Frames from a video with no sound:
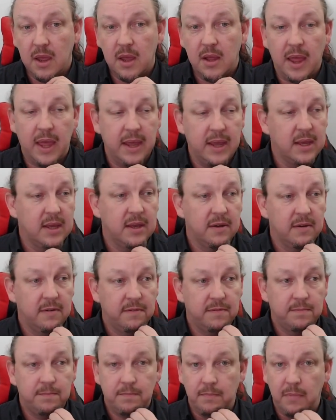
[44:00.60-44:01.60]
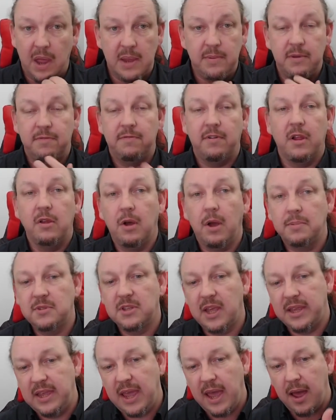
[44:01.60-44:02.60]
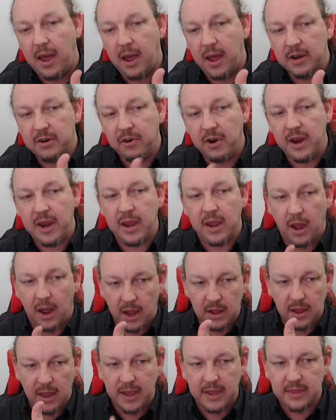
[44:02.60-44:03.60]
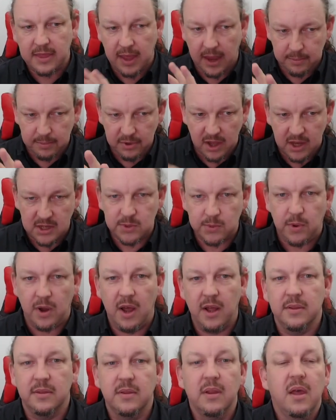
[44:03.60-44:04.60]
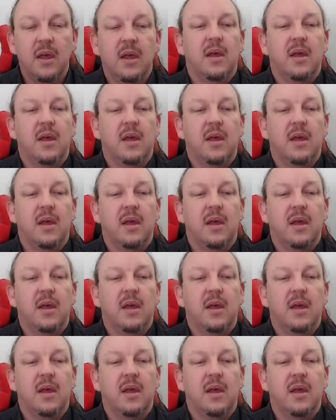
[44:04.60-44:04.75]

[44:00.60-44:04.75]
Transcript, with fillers: Like, maybe follow up saying, yeah, I agree, I like that, plus one.